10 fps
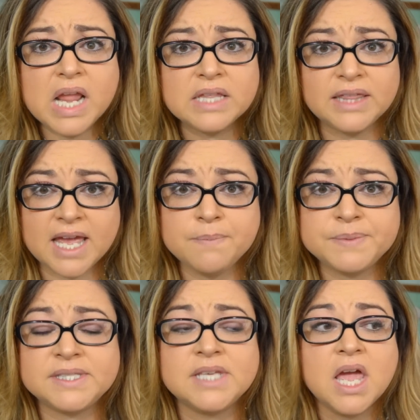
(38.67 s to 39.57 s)

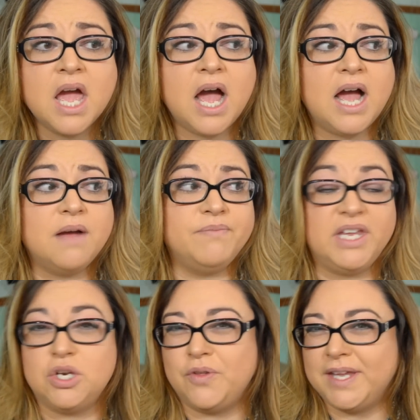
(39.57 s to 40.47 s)
lips um, like,
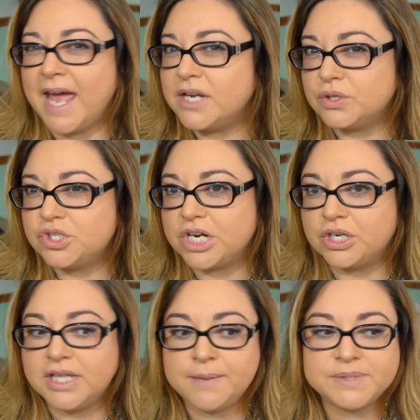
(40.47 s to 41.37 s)
you know, the Kendall
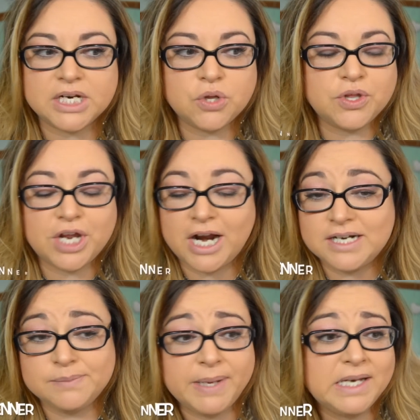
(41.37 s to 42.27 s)
Jenner lips. I know that there
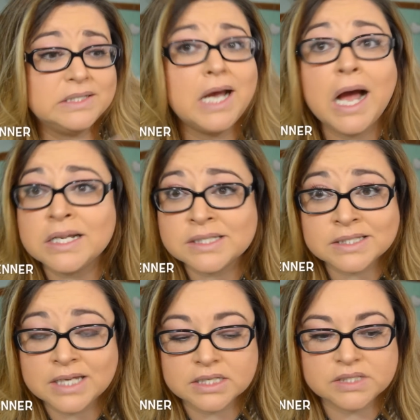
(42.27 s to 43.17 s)
has been tons
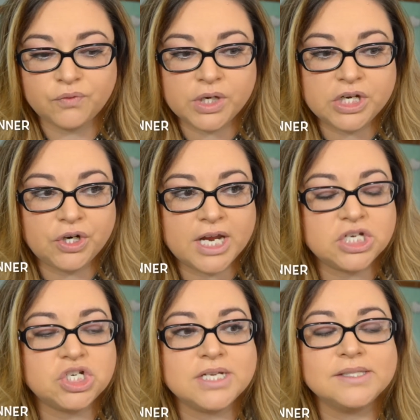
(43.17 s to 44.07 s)
and tons of
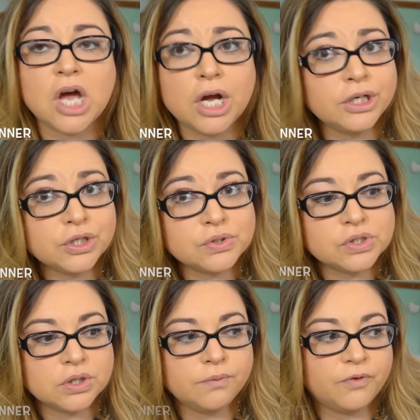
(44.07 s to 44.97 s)
recreations on
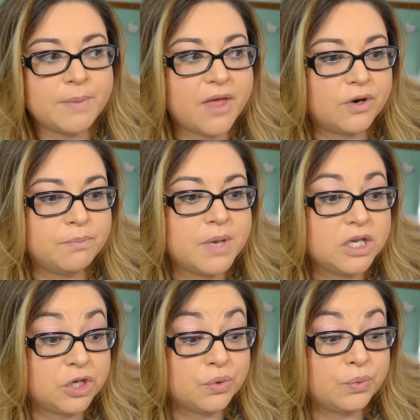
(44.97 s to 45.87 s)
YouTube from other
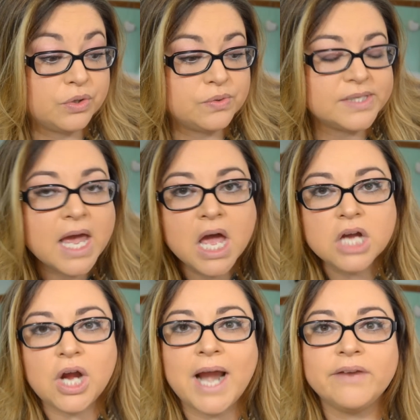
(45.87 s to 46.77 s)
gurus,
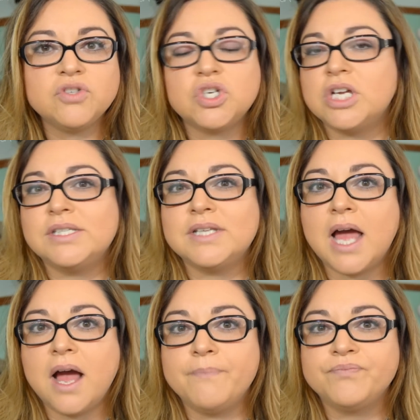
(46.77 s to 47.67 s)
kind of just
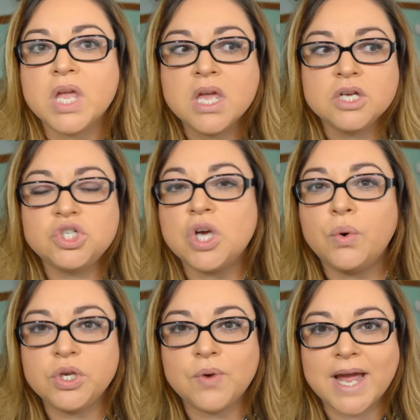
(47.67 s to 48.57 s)
um,
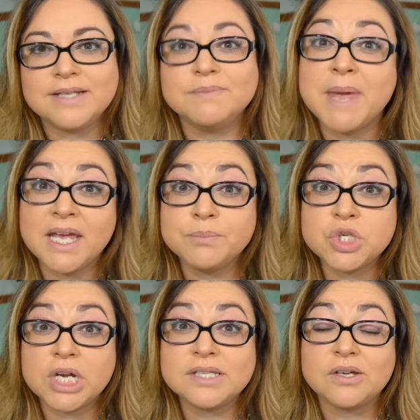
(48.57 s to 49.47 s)
showing you guys makeup
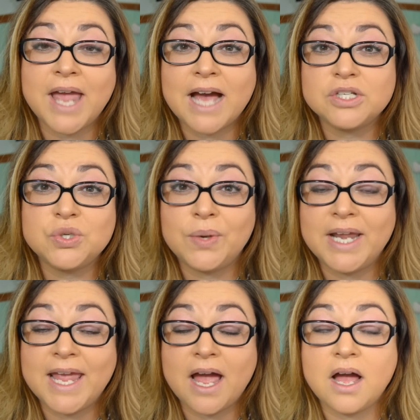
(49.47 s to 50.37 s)
tricks on how to
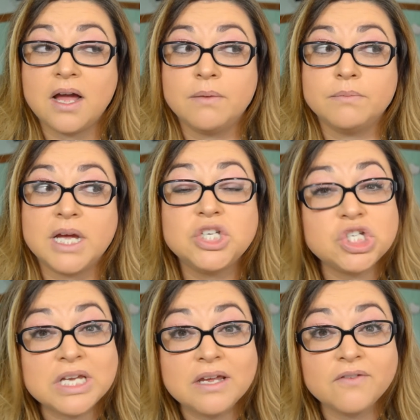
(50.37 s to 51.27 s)
um,
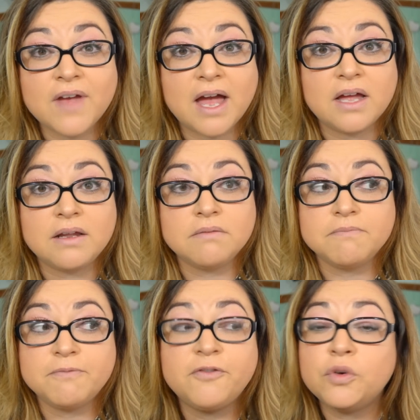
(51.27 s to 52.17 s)
achieve a
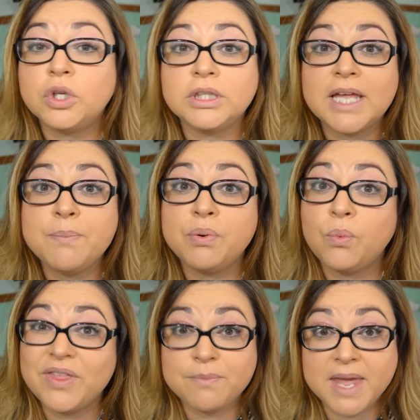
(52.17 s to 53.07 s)
fuller lip
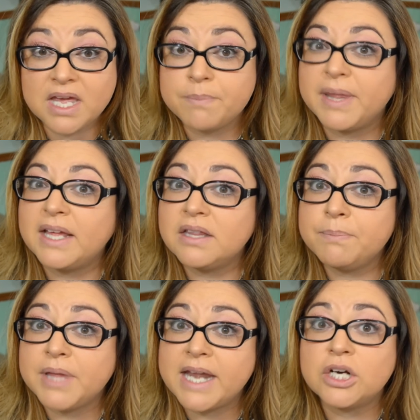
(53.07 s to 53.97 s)
with makeup like
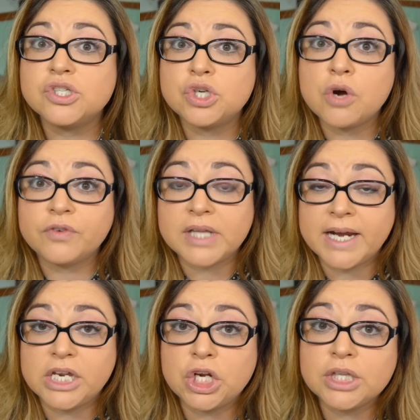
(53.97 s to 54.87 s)
lip liners and
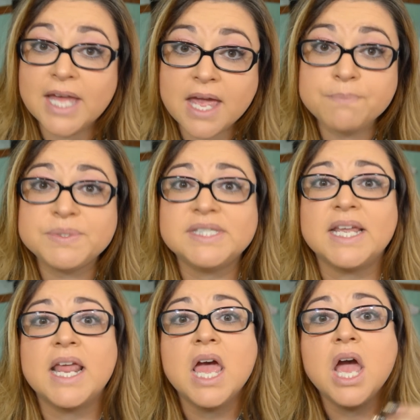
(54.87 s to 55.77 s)
overlining your lips
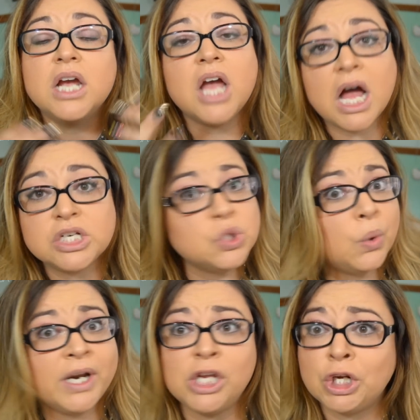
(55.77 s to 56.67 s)
and
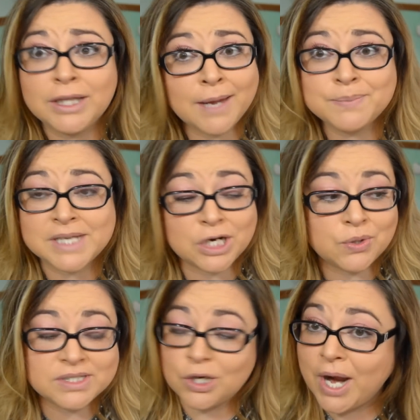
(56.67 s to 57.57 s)
contouring your lips. I know
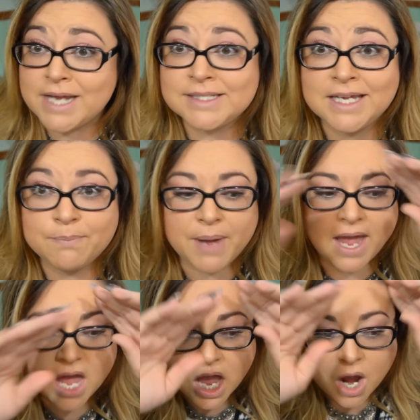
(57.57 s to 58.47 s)
it's crazy,
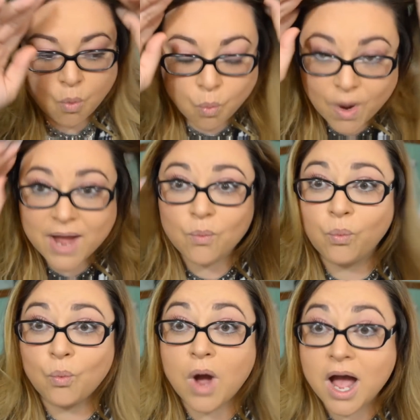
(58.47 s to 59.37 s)
but
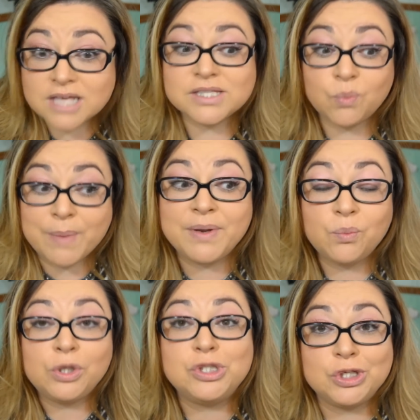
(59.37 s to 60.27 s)
what us women
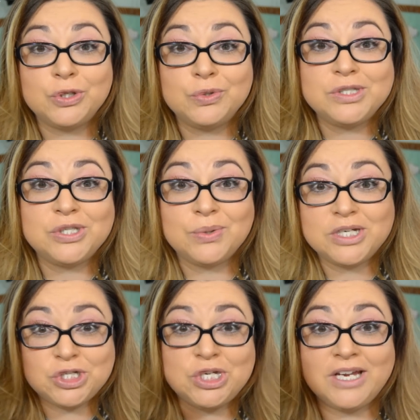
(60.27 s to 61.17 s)
will do to
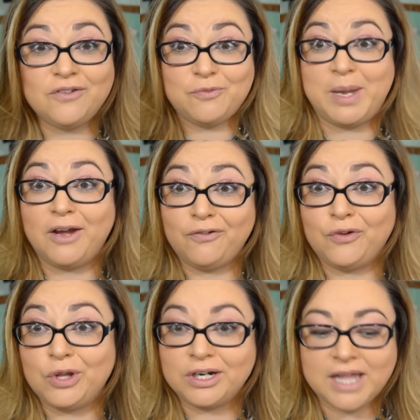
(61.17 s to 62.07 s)
achieve big
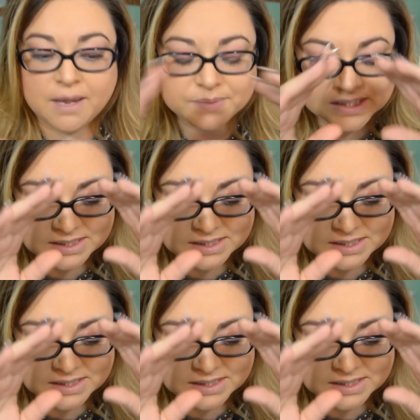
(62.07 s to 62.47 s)
fuller lips